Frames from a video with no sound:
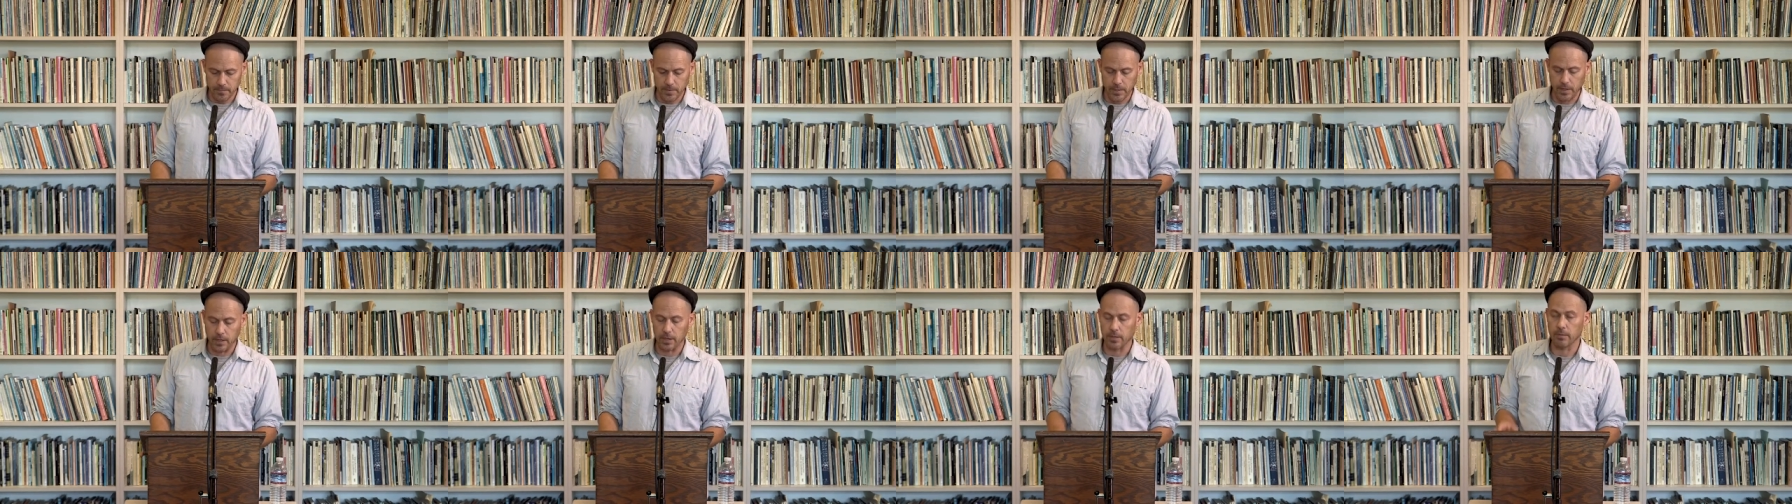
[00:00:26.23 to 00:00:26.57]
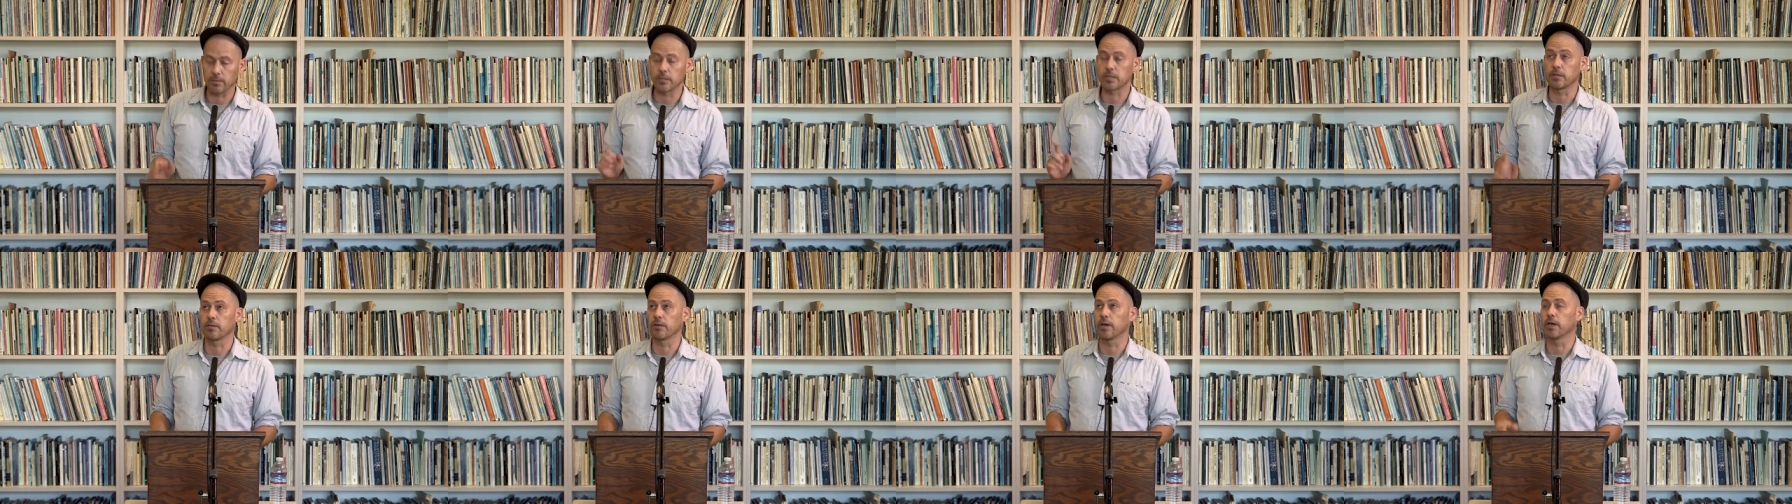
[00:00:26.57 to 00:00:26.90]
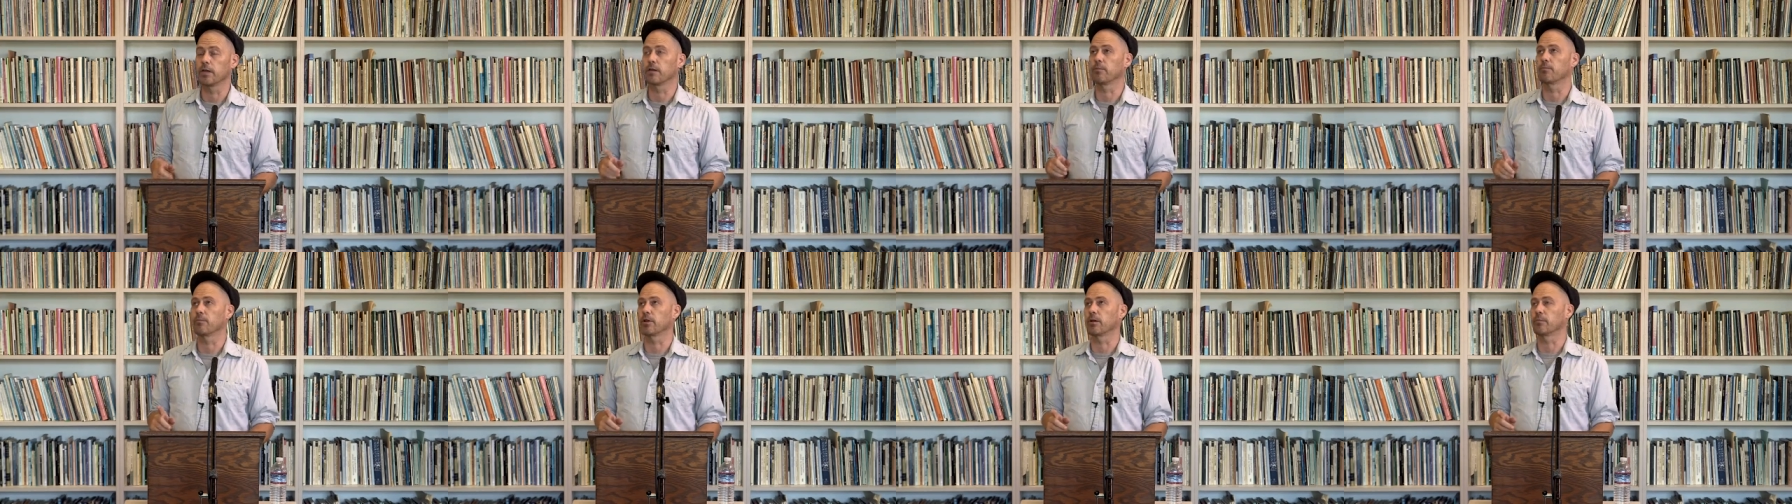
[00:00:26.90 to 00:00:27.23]
All right, let me see. I
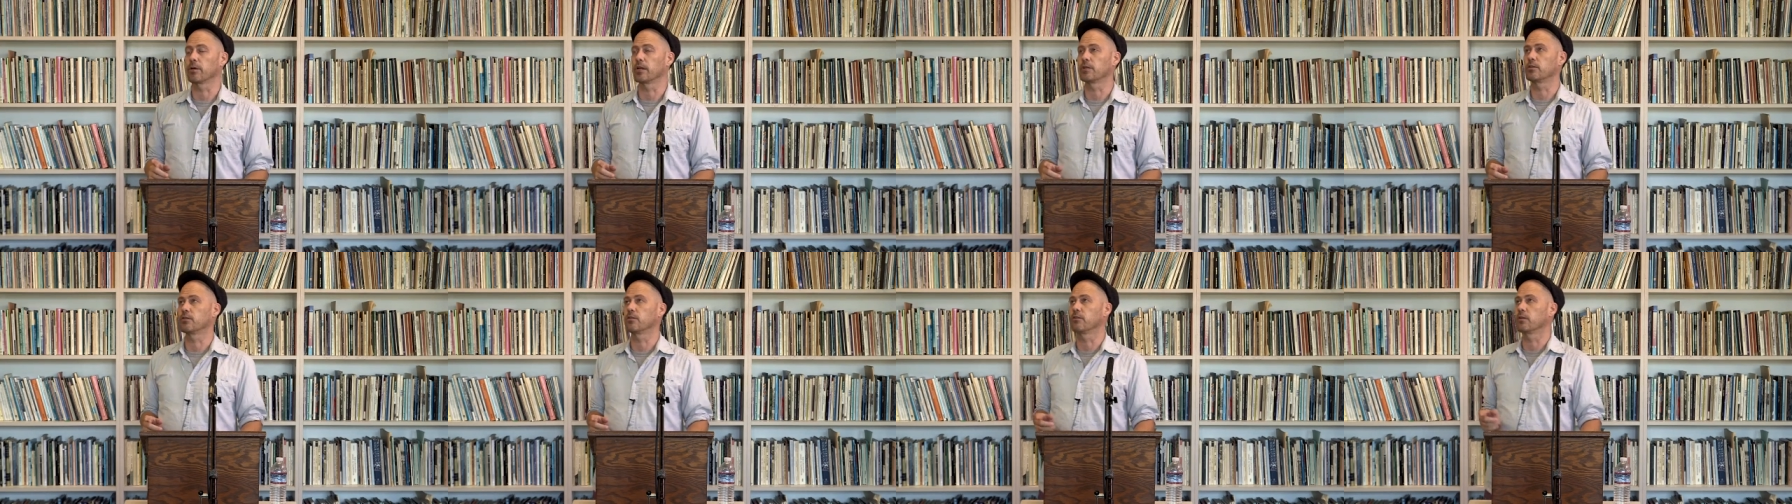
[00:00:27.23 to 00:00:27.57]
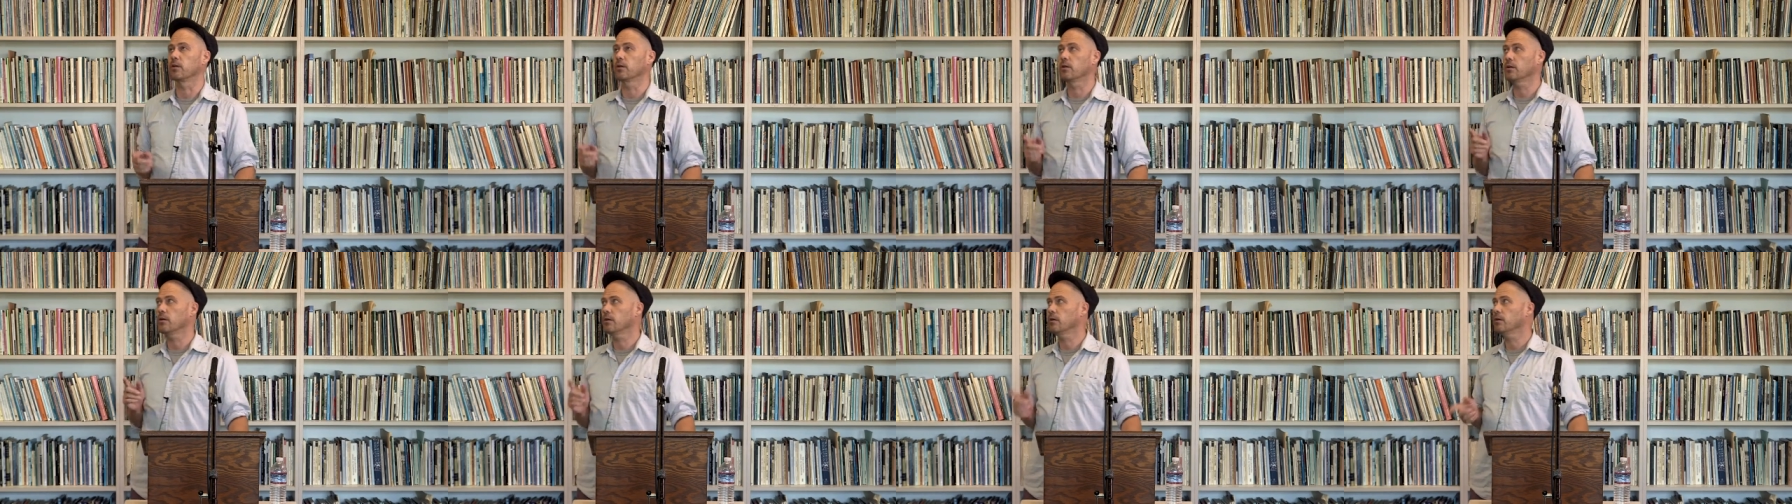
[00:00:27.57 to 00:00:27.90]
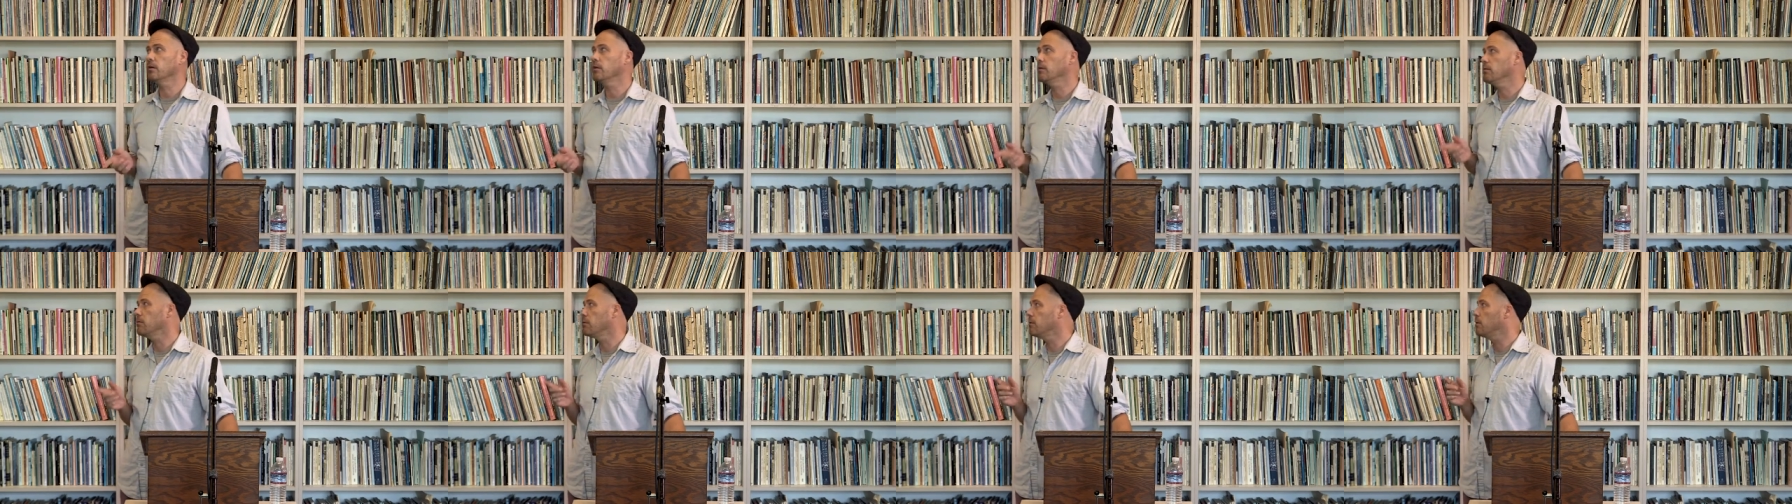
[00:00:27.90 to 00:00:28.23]
didn't bring my
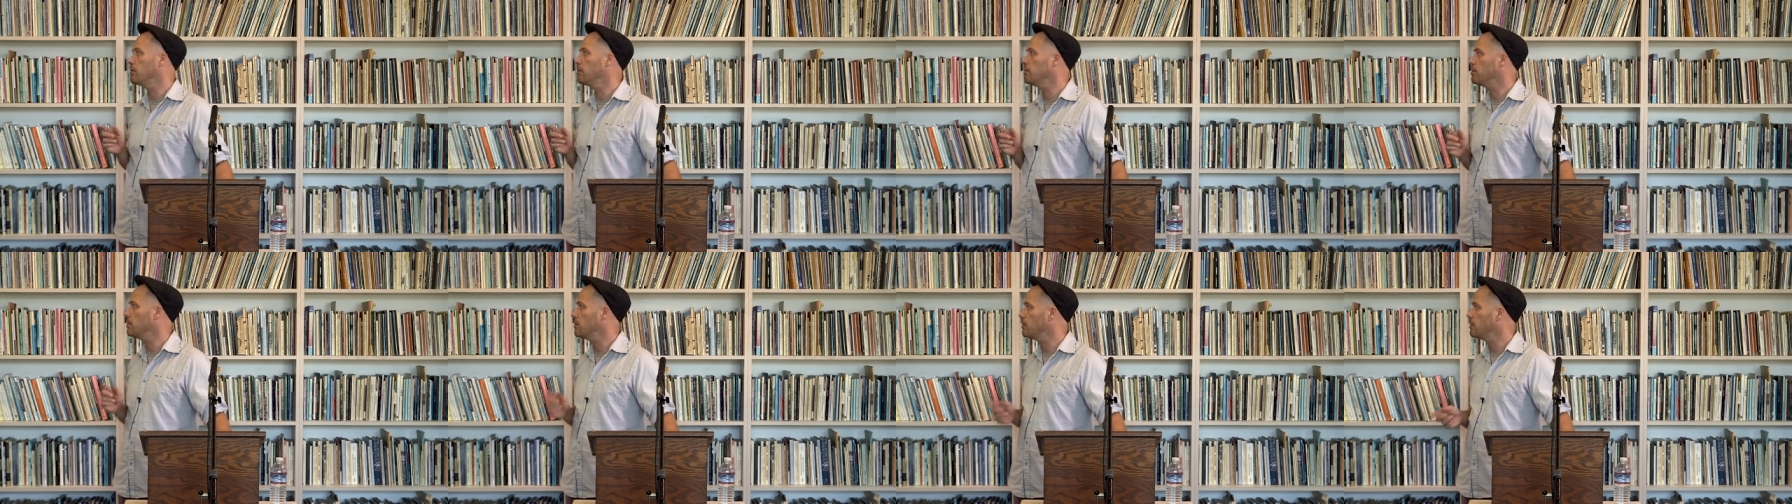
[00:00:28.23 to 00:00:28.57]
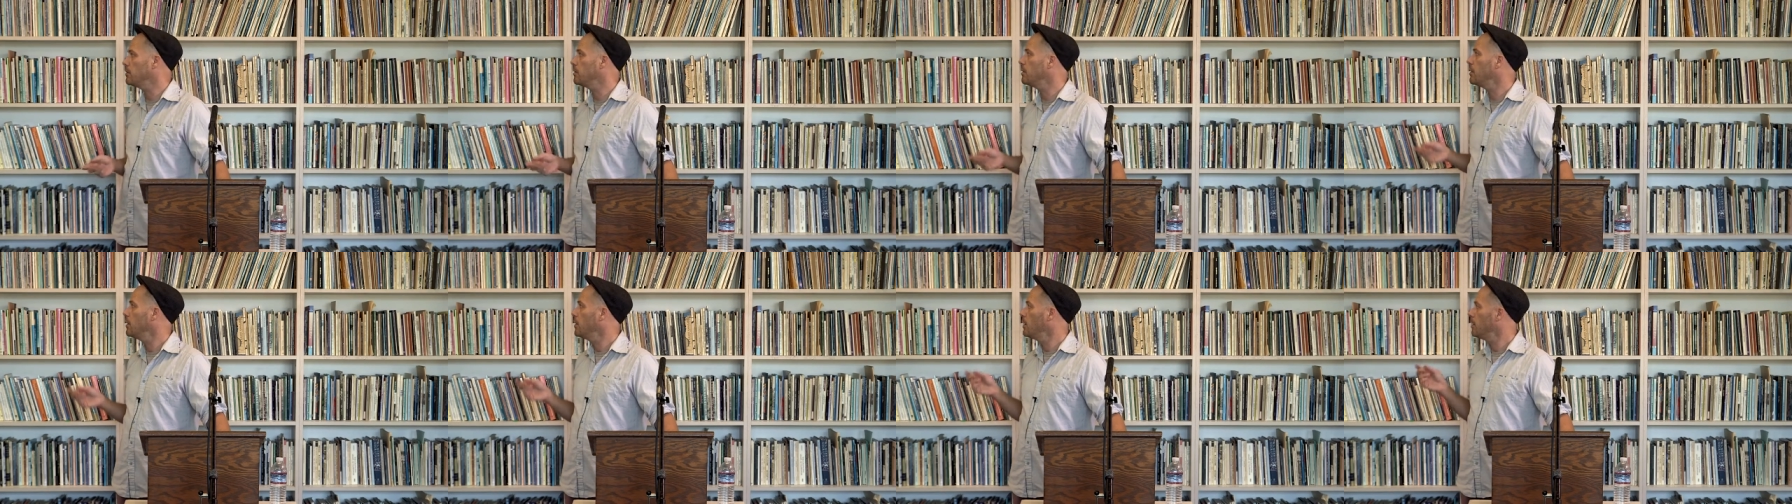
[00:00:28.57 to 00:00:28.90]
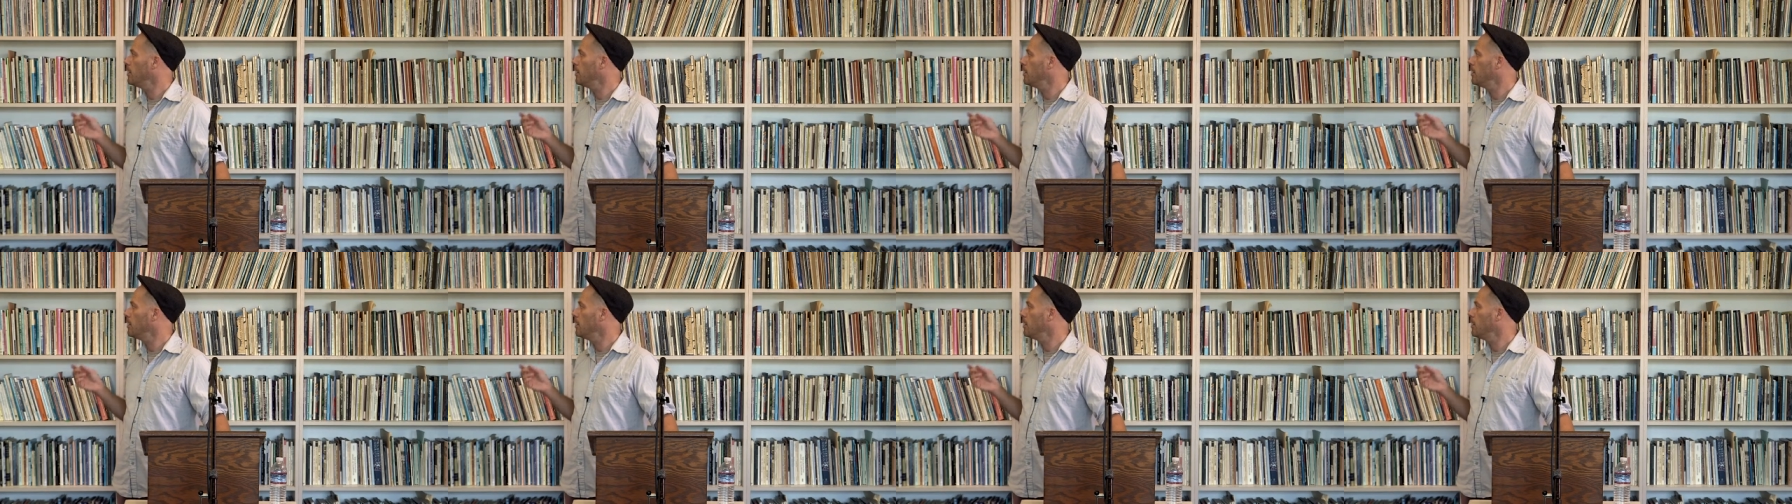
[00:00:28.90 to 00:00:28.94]
tune.